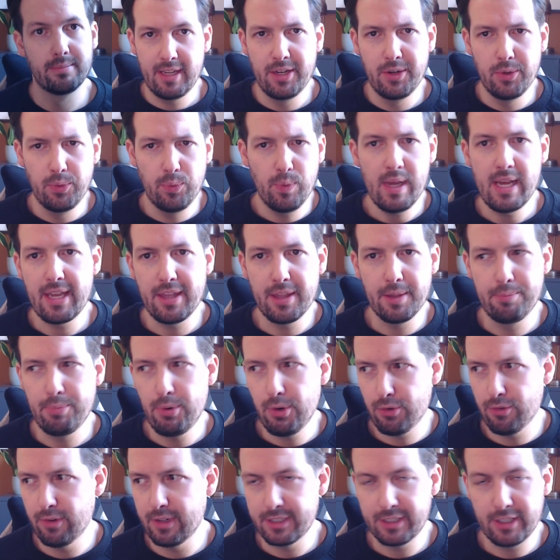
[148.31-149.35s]
In a way, the
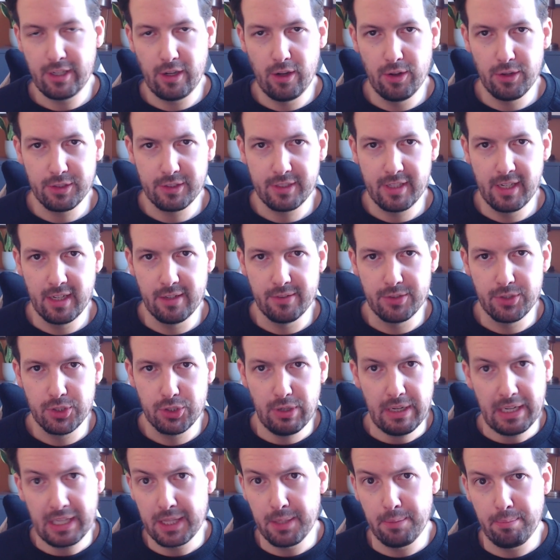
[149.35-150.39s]
progress clocks kind of
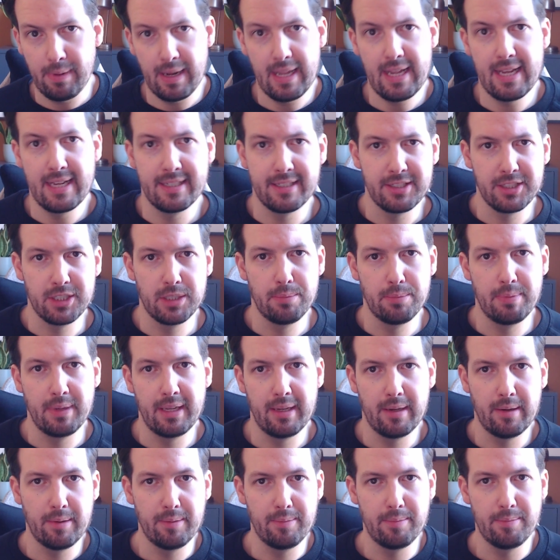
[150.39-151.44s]
trick the players into
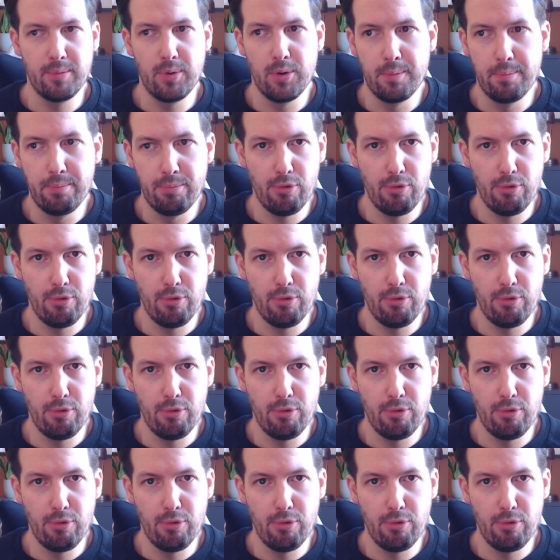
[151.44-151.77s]
being more